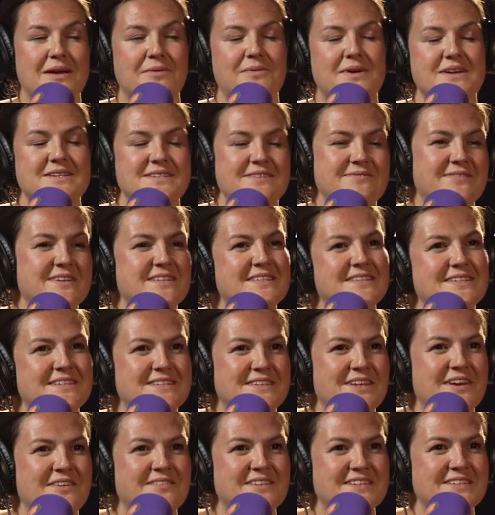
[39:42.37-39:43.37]
I worked in visitor
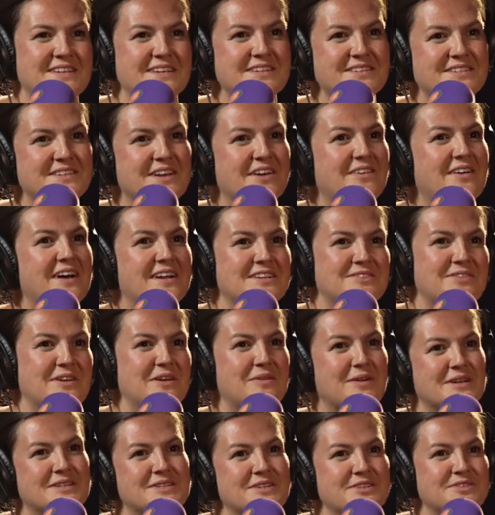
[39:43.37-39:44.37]
services, so answering
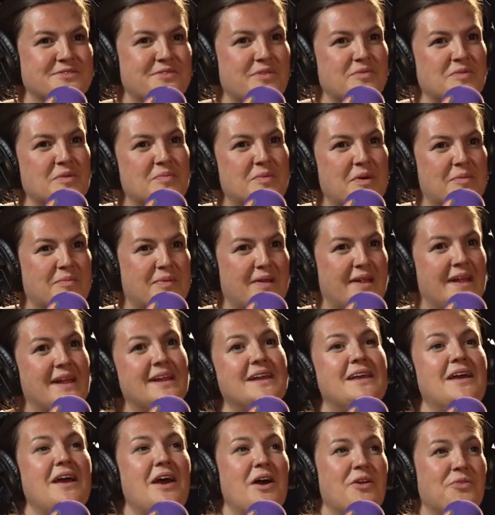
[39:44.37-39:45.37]
questions from the public.